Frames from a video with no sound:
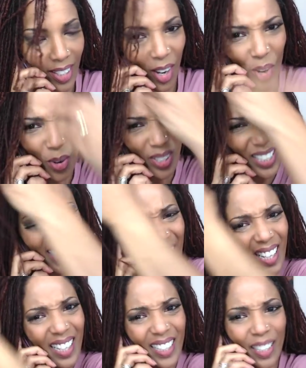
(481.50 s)
Oh,
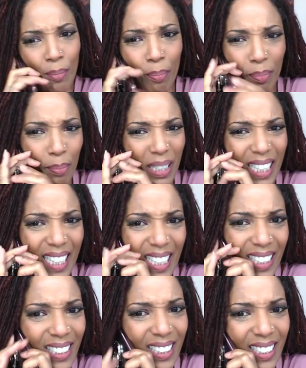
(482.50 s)
yeah, honey,
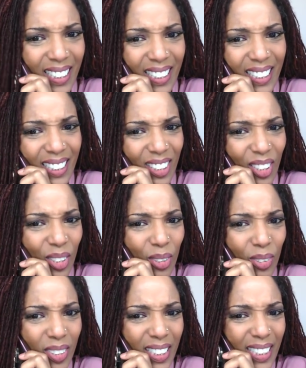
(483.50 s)
please, because, you know,